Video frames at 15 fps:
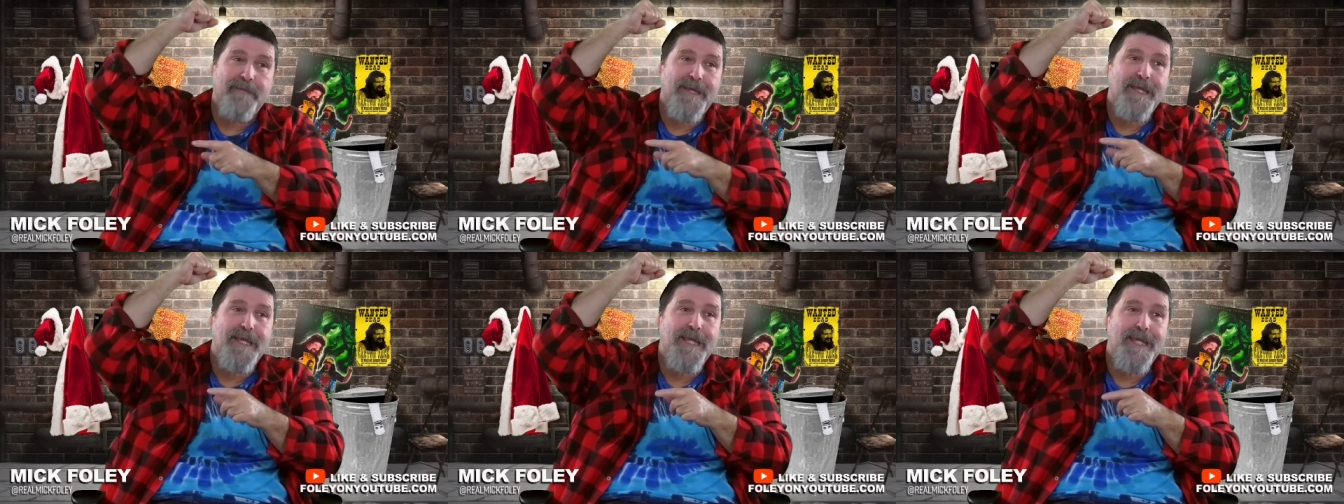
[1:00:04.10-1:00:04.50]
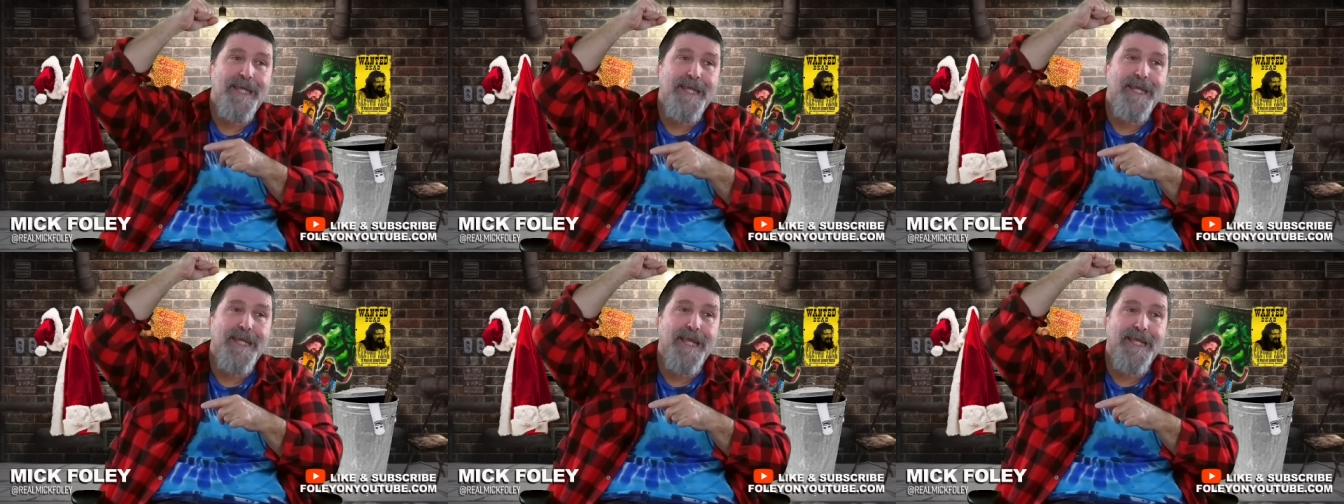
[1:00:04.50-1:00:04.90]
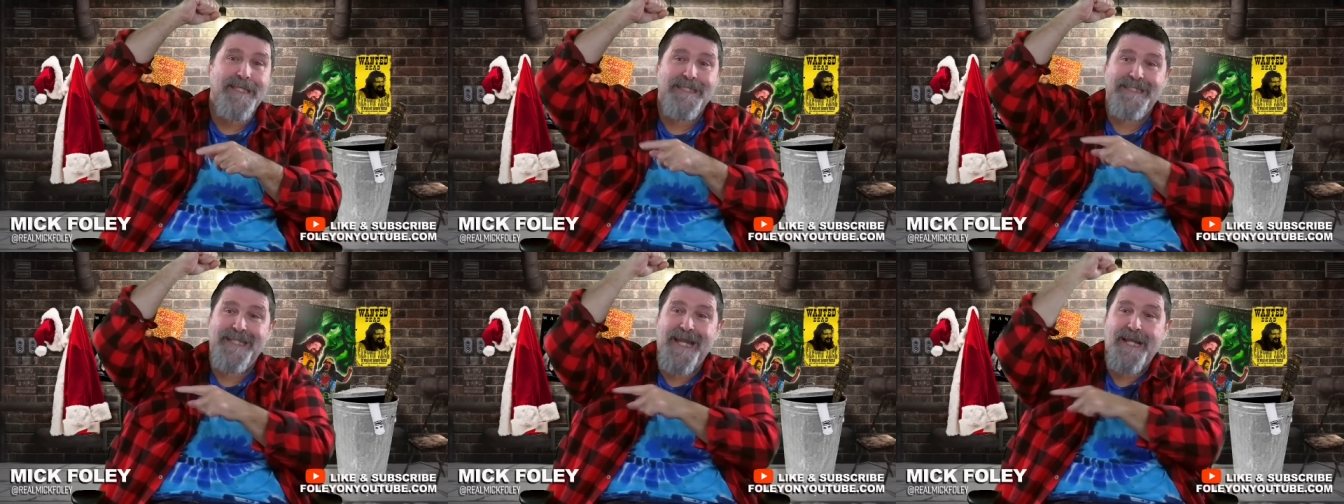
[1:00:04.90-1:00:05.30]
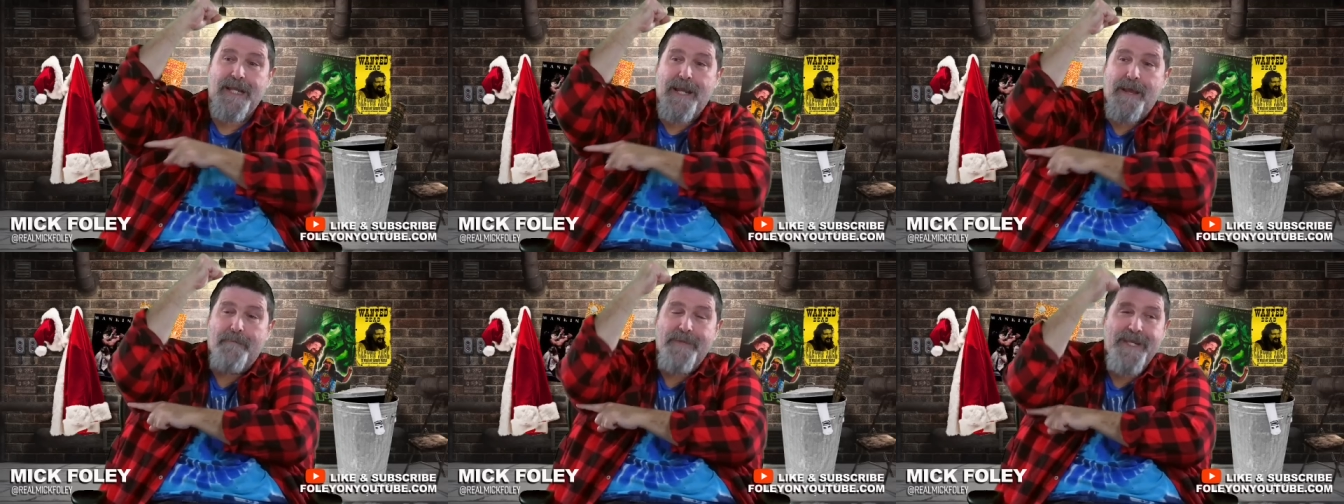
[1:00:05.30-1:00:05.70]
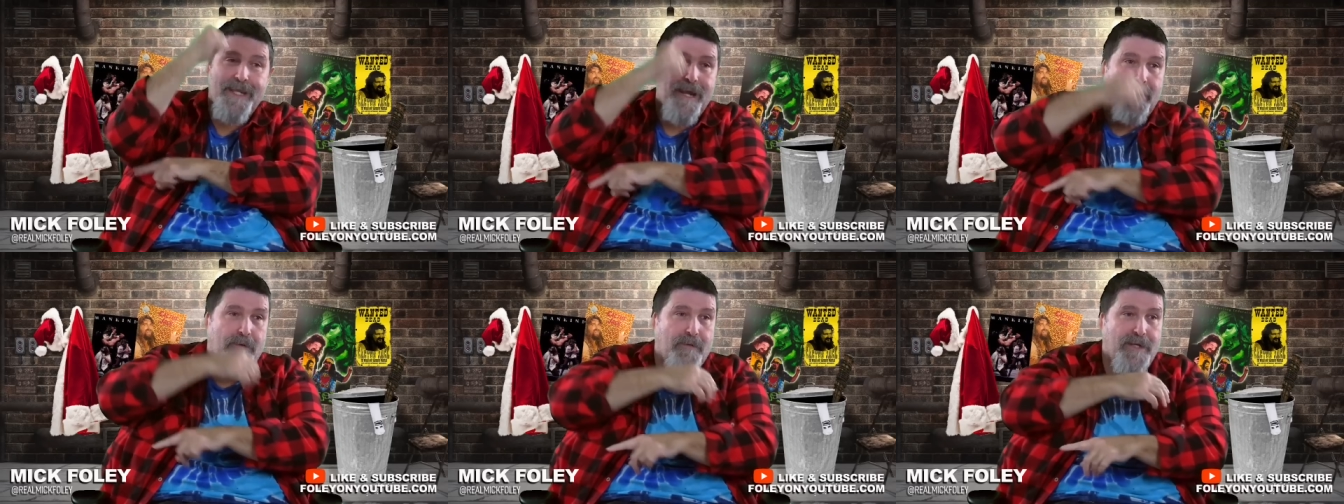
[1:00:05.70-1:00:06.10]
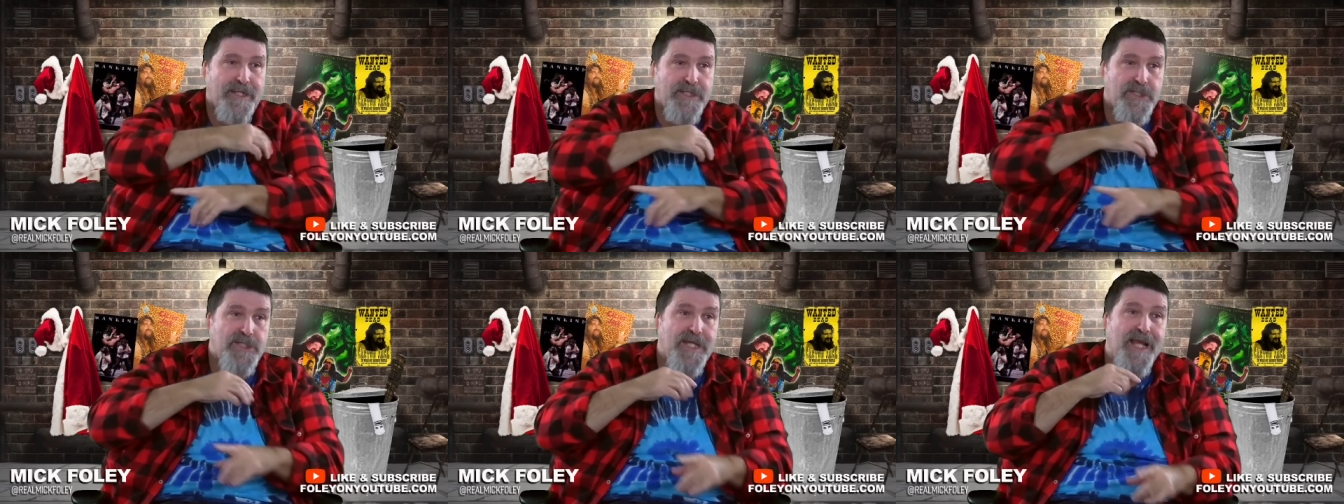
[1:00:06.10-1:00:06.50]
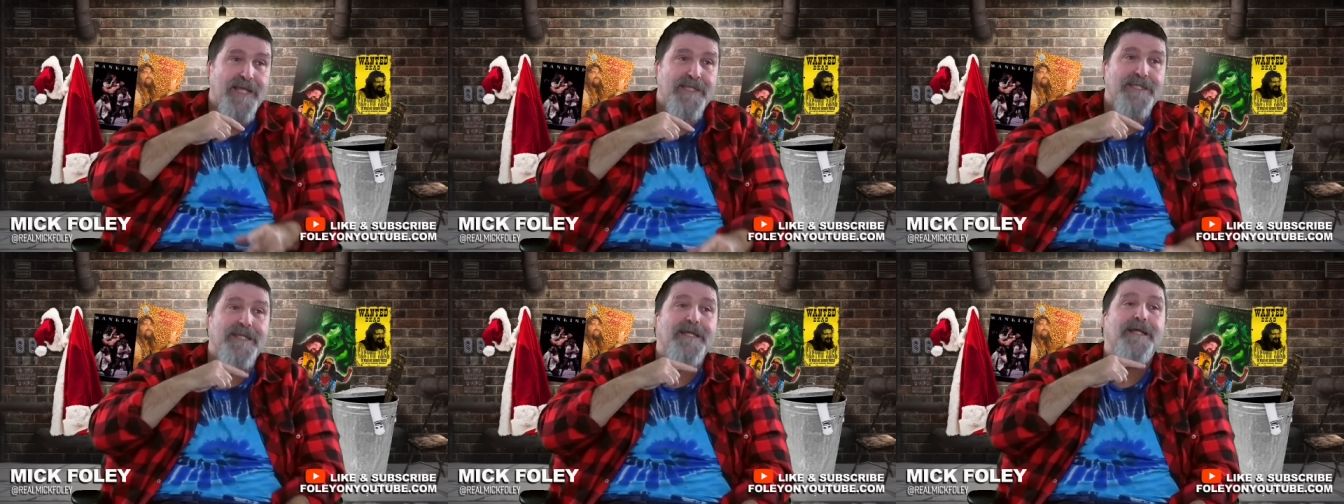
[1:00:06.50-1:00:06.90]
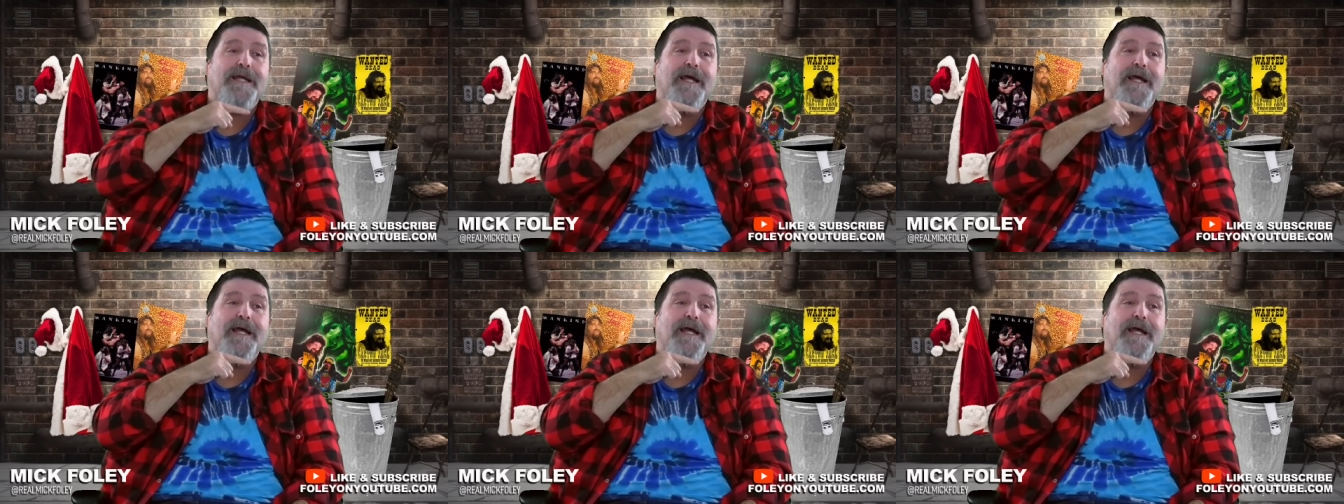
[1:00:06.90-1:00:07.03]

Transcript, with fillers: he instead of coming down on his chest,